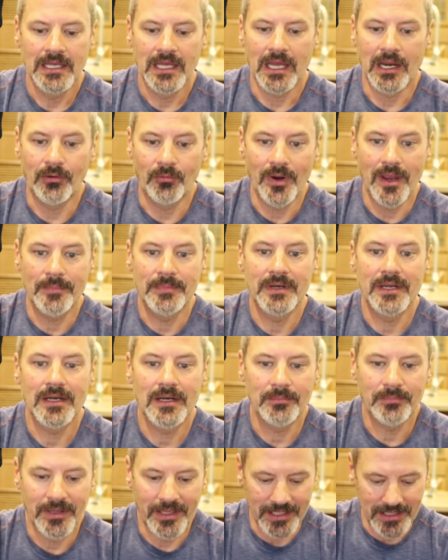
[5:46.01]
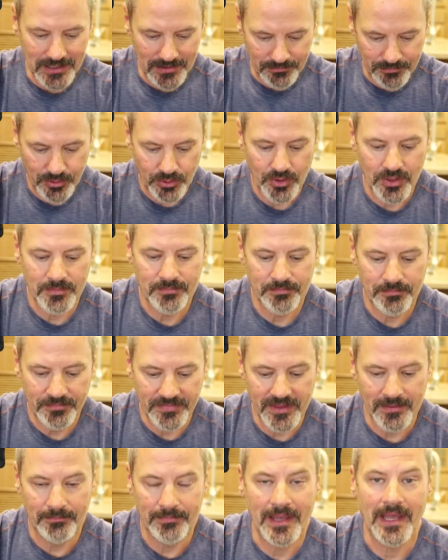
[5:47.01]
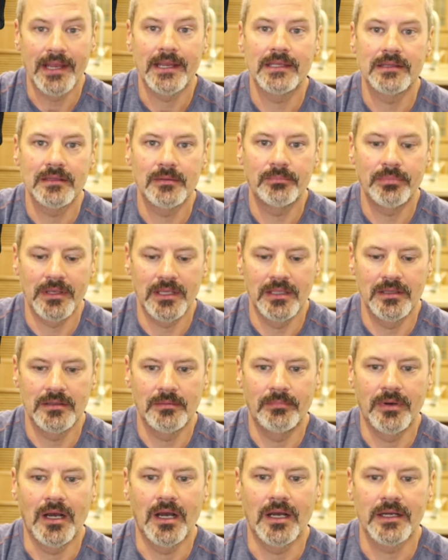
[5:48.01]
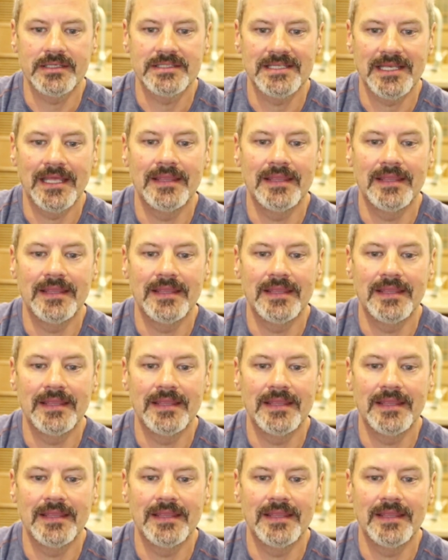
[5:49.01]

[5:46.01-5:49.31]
I wrap it in a blanket, put them back in the box,